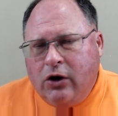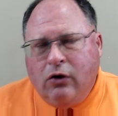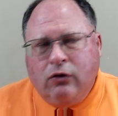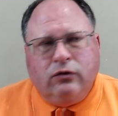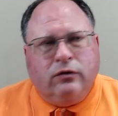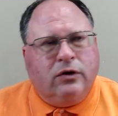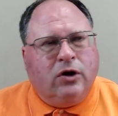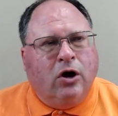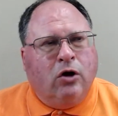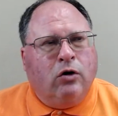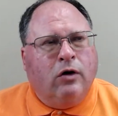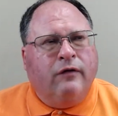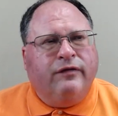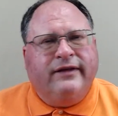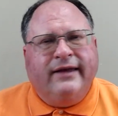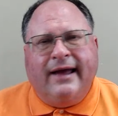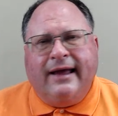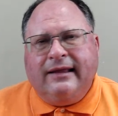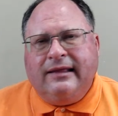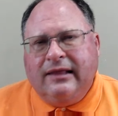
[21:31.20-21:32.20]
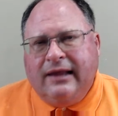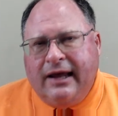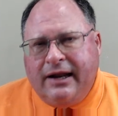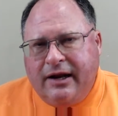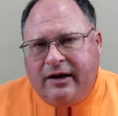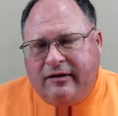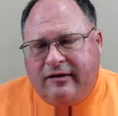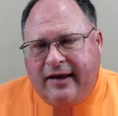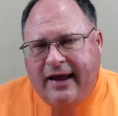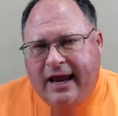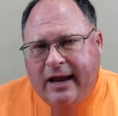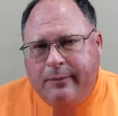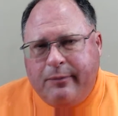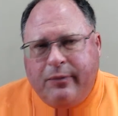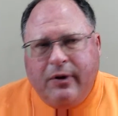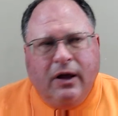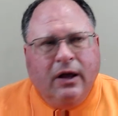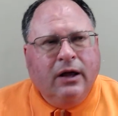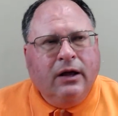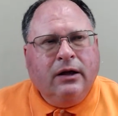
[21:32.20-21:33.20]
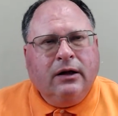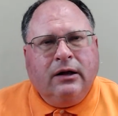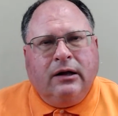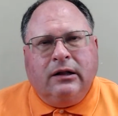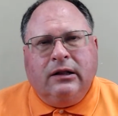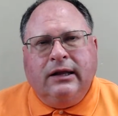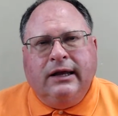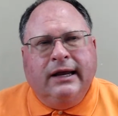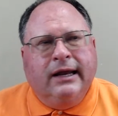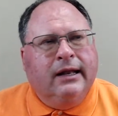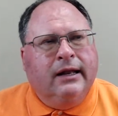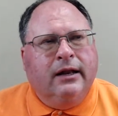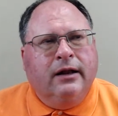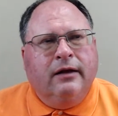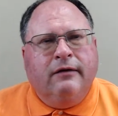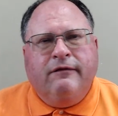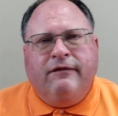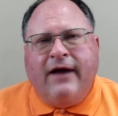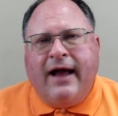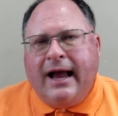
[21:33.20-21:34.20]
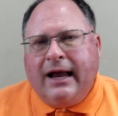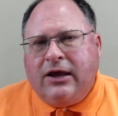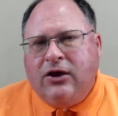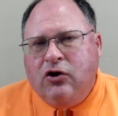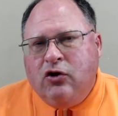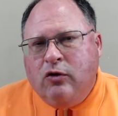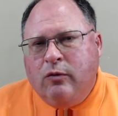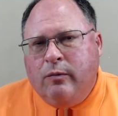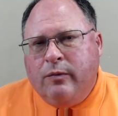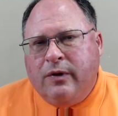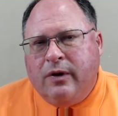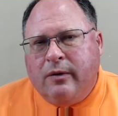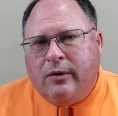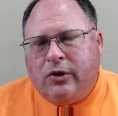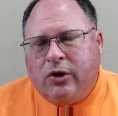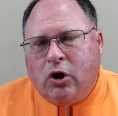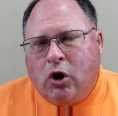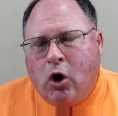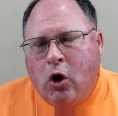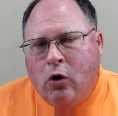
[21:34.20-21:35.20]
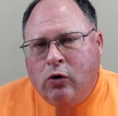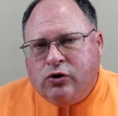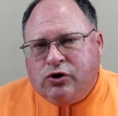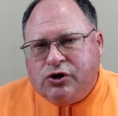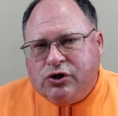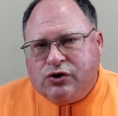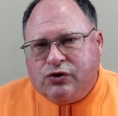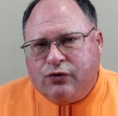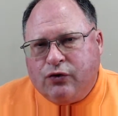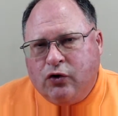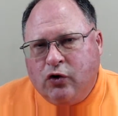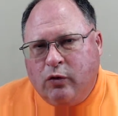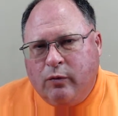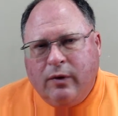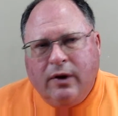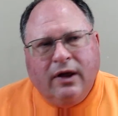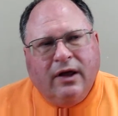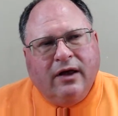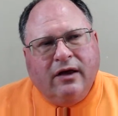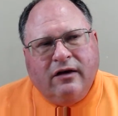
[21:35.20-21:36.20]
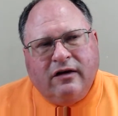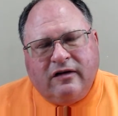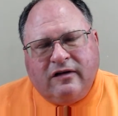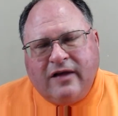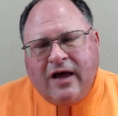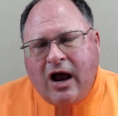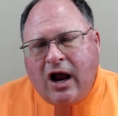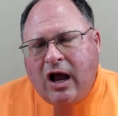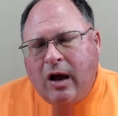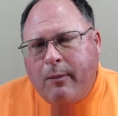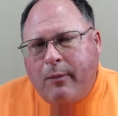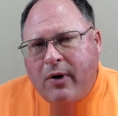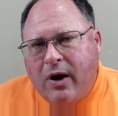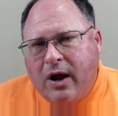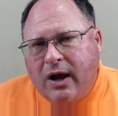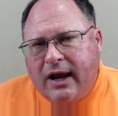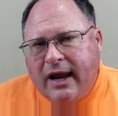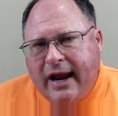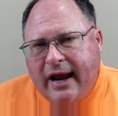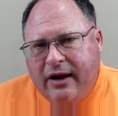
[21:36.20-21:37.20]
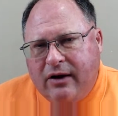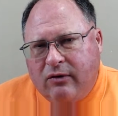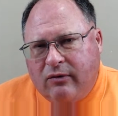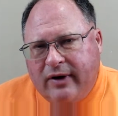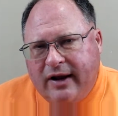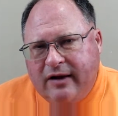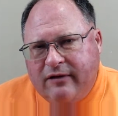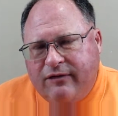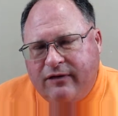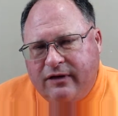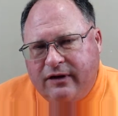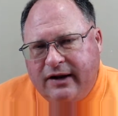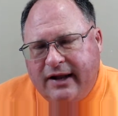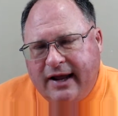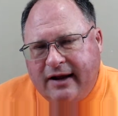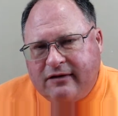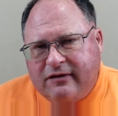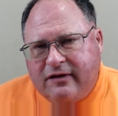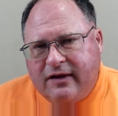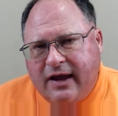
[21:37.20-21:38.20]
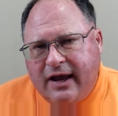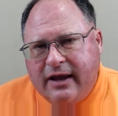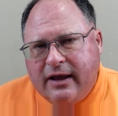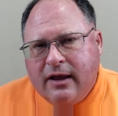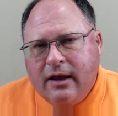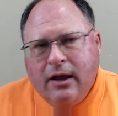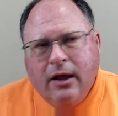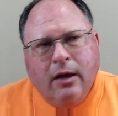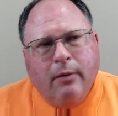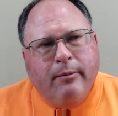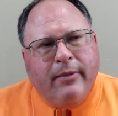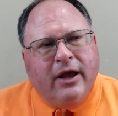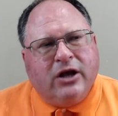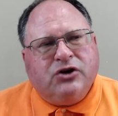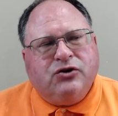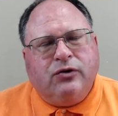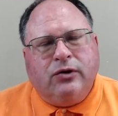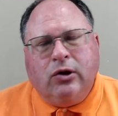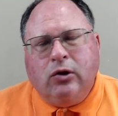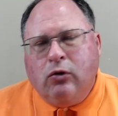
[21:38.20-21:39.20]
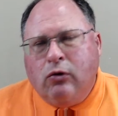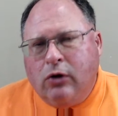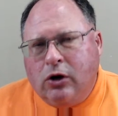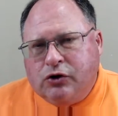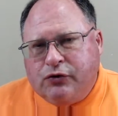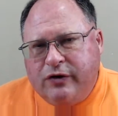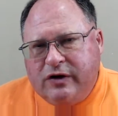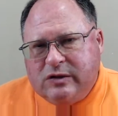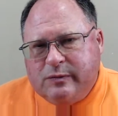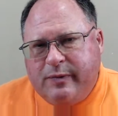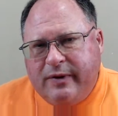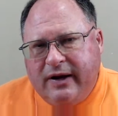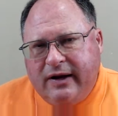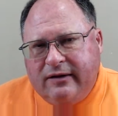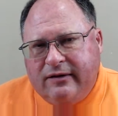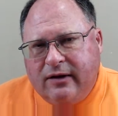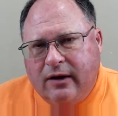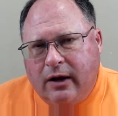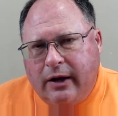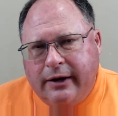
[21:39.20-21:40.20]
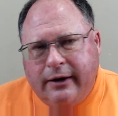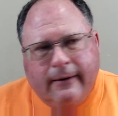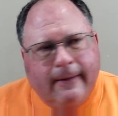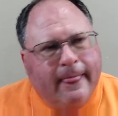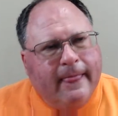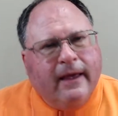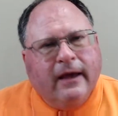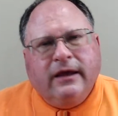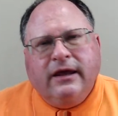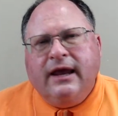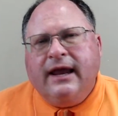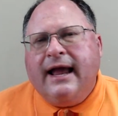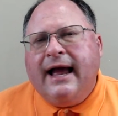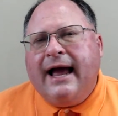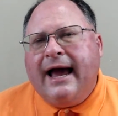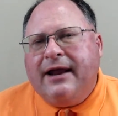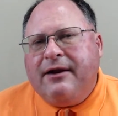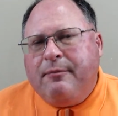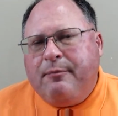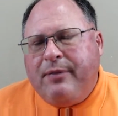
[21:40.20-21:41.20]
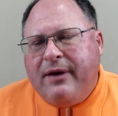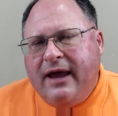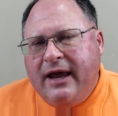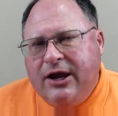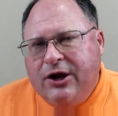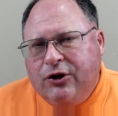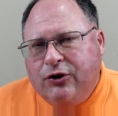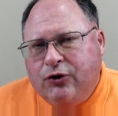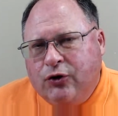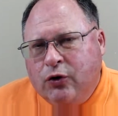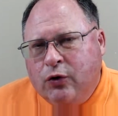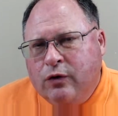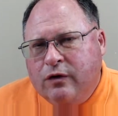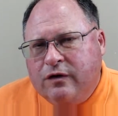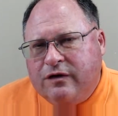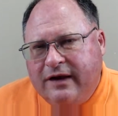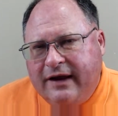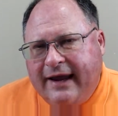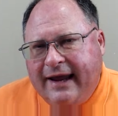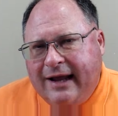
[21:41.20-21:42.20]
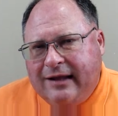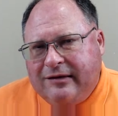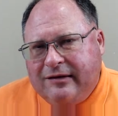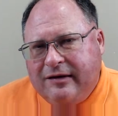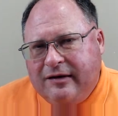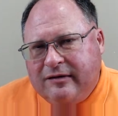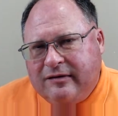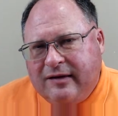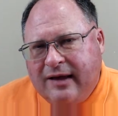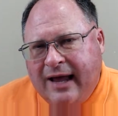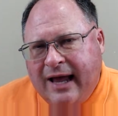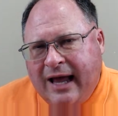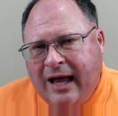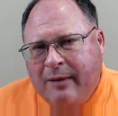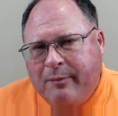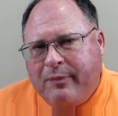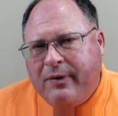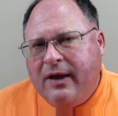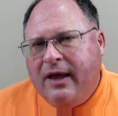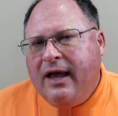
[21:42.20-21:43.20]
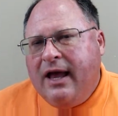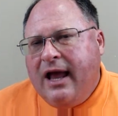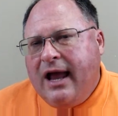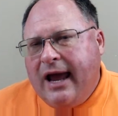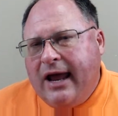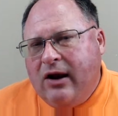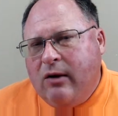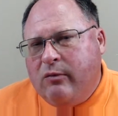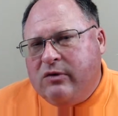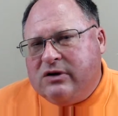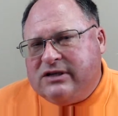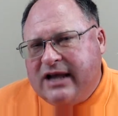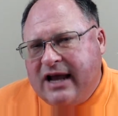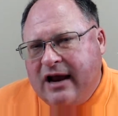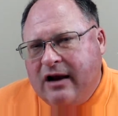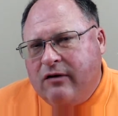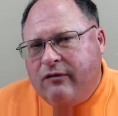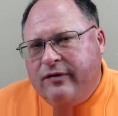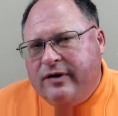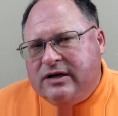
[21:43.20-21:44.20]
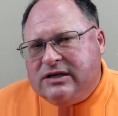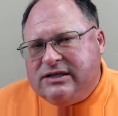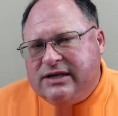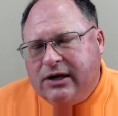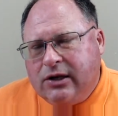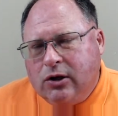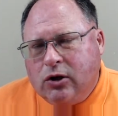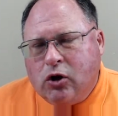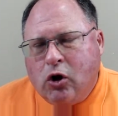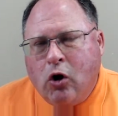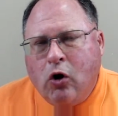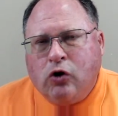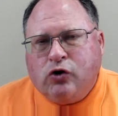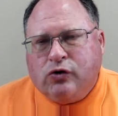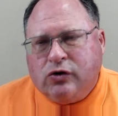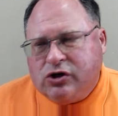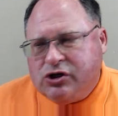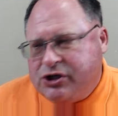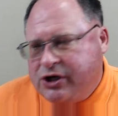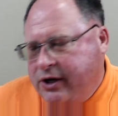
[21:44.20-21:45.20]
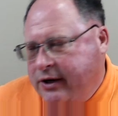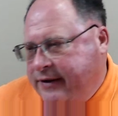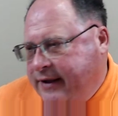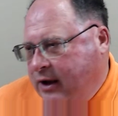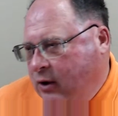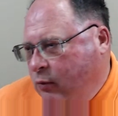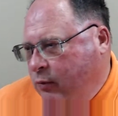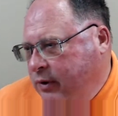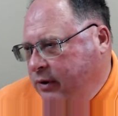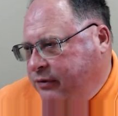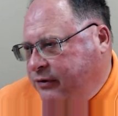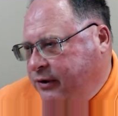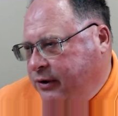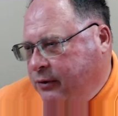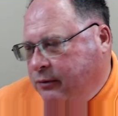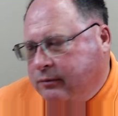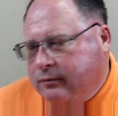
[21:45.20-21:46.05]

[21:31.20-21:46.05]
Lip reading: Cut off the athletic tape, clean, vacuum the coach's room, stock up on Gatorade for the next day, make sure the laundry's being done. You got to pay your dues to get to the top, and almost every single coach will share that with you.